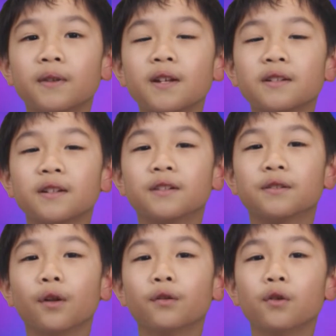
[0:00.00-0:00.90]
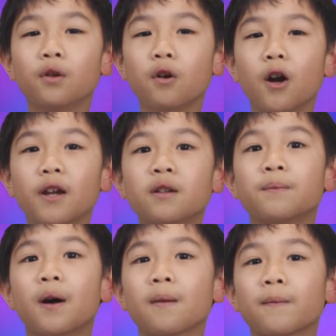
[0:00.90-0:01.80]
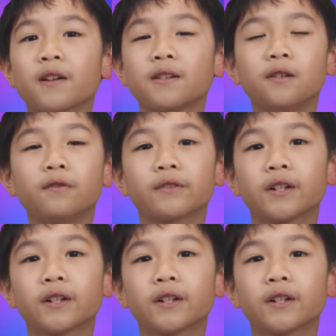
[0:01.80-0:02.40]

This is the do it by myself